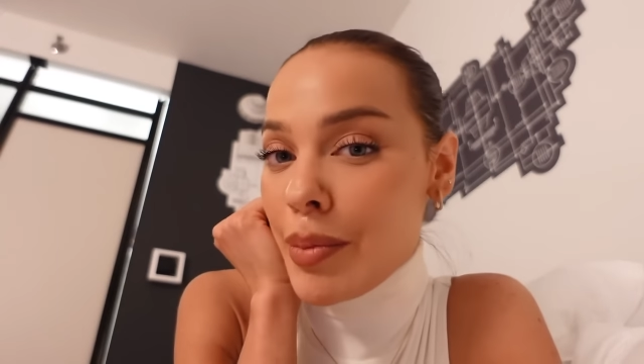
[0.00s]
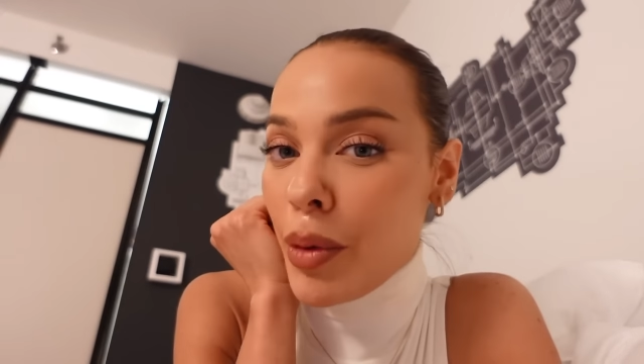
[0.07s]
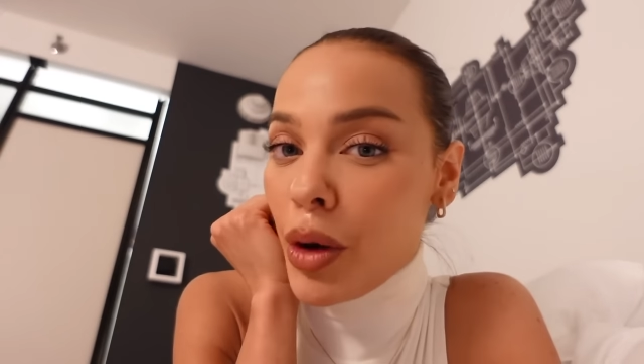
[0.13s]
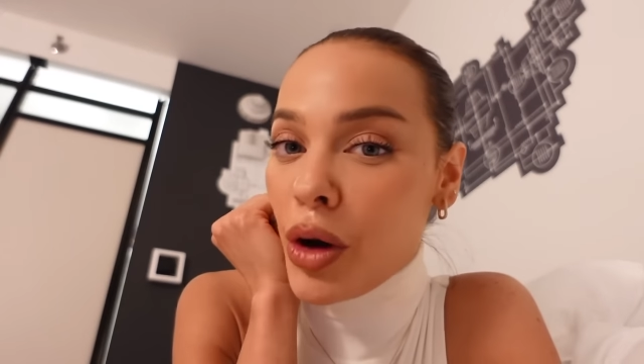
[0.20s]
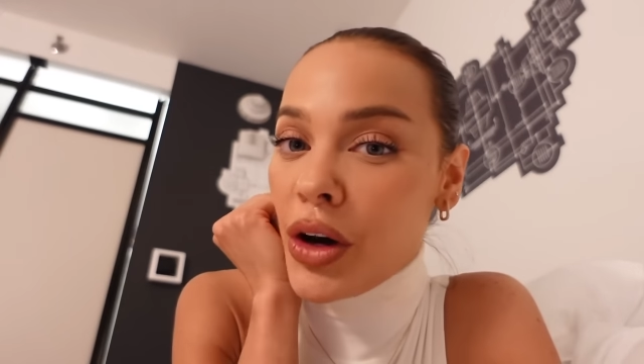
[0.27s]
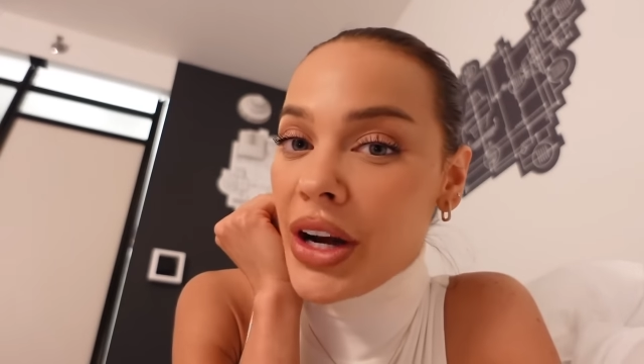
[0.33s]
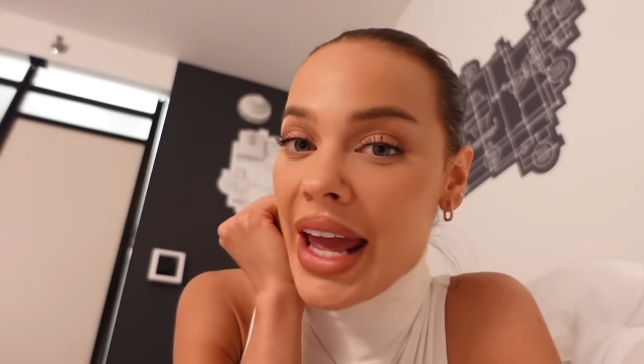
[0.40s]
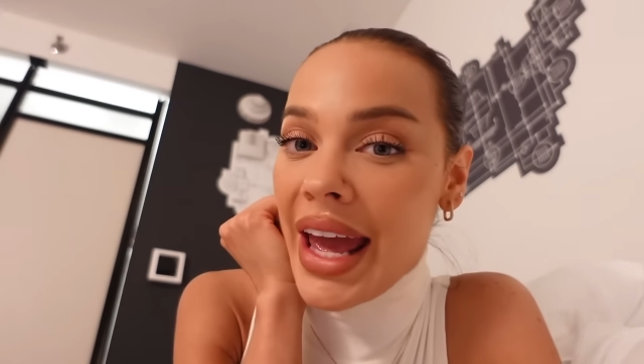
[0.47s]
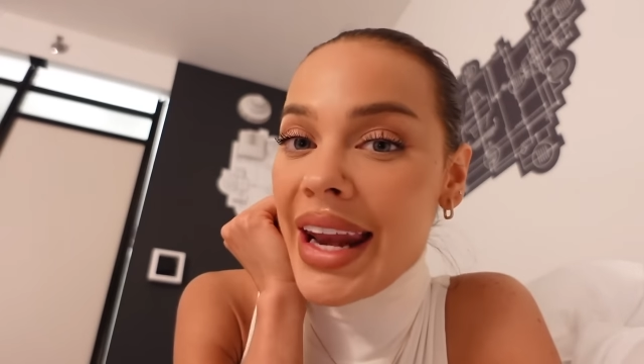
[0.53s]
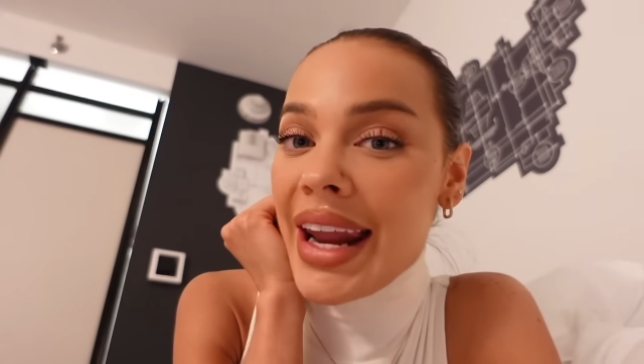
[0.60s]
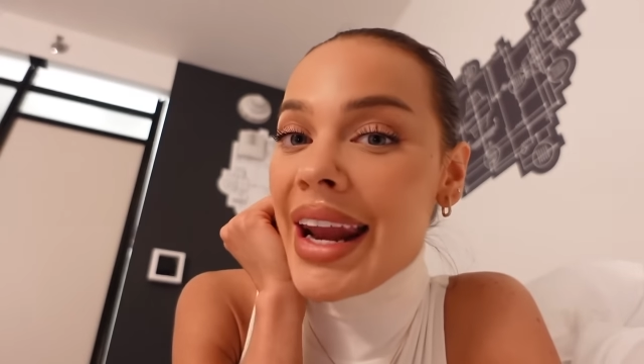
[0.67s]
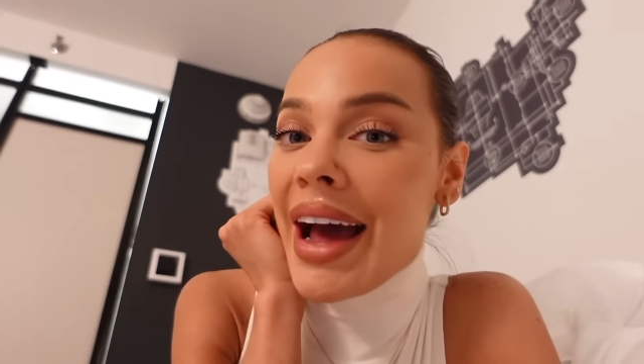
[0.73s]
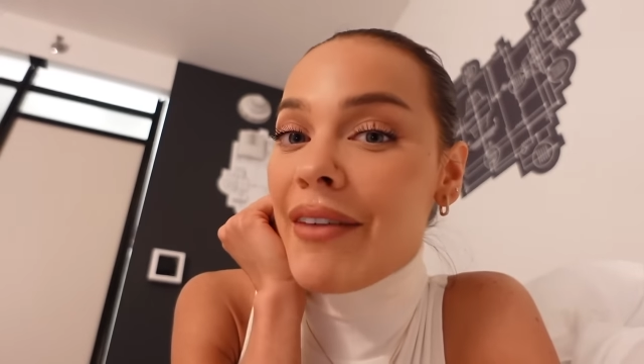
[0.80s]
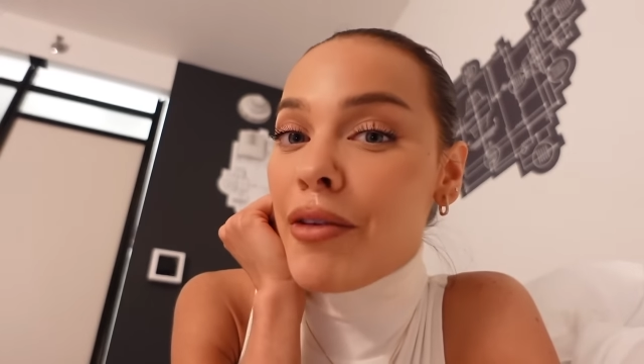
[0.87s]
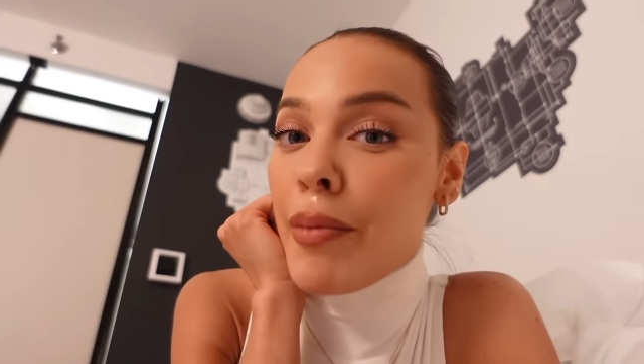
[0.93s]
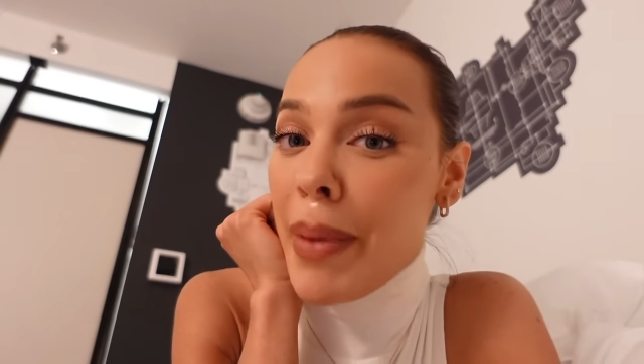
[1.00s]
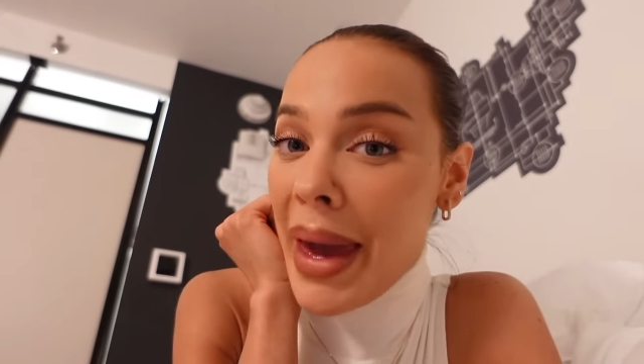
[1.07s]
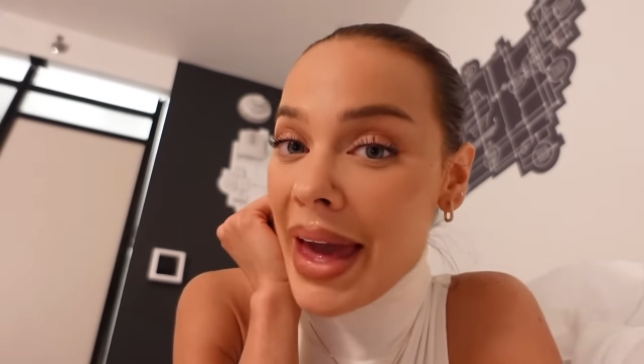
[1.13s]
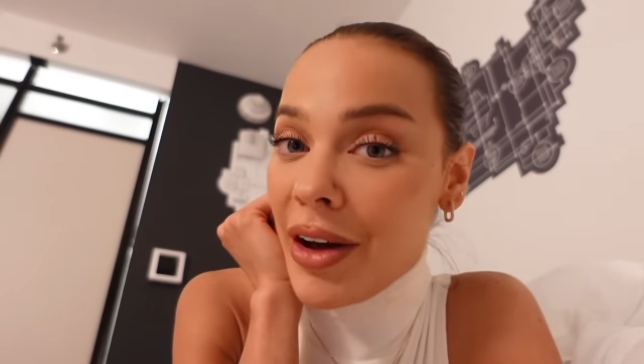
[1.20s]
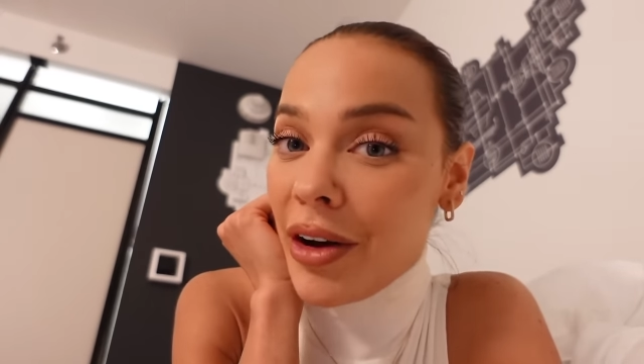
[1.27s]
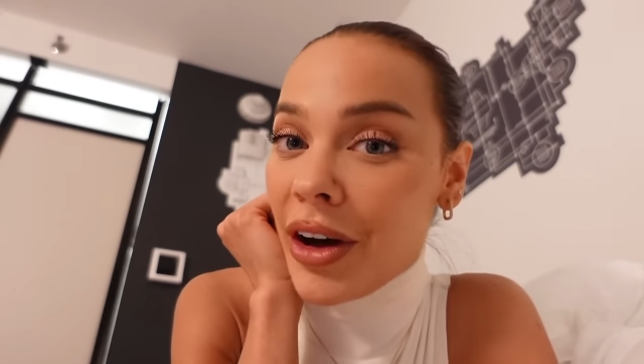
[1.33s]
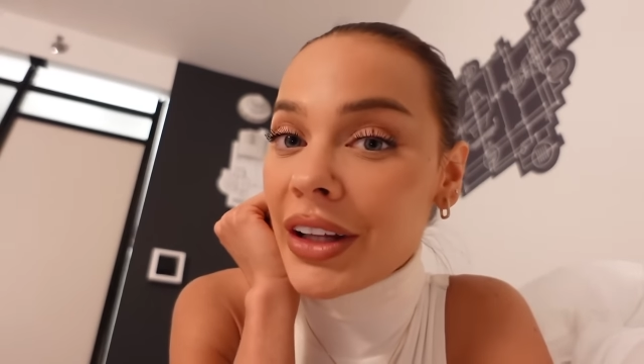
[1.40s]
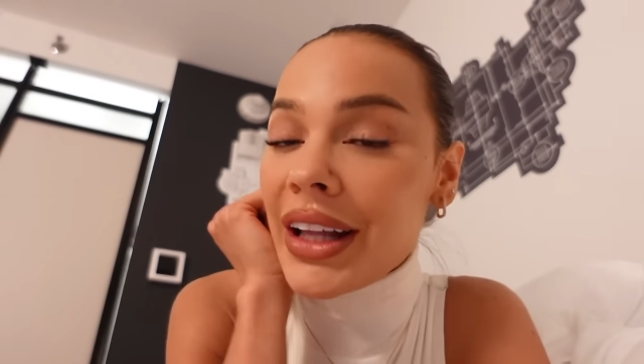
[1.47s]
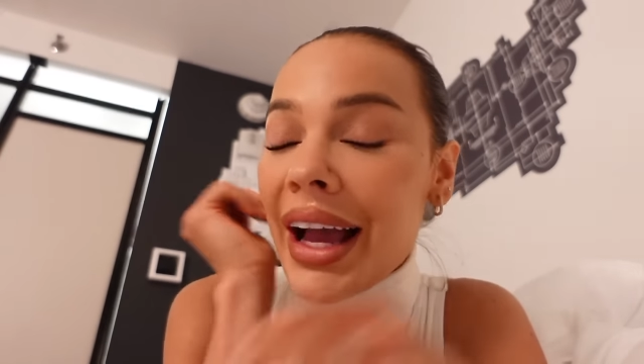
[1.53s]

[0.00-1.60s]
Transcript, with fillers: morning and have a bagel.